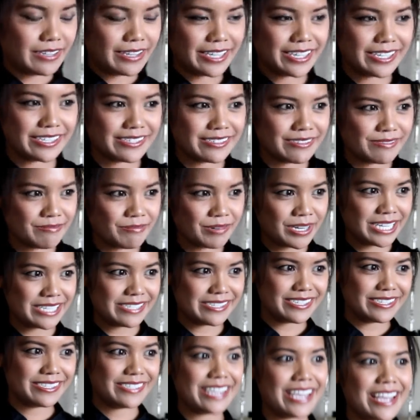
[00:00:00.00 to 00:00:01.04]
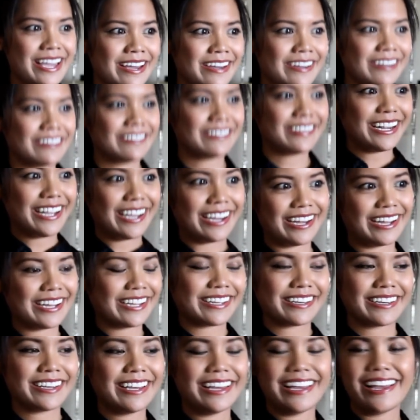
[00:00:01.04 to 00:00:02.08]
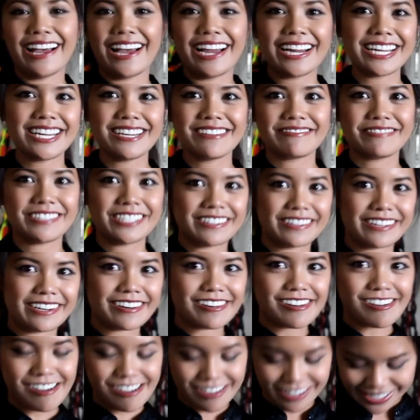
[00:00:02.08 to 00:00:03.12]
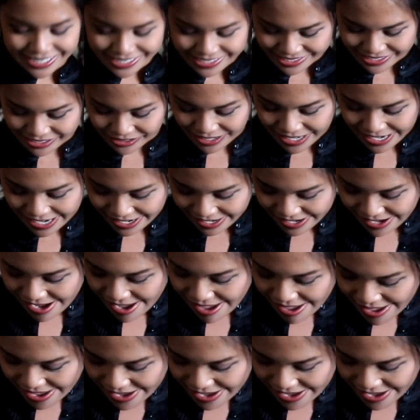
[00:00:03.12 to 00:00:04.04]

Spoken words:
I could probably sit down. Yeah, I can't feel it at all. It's great.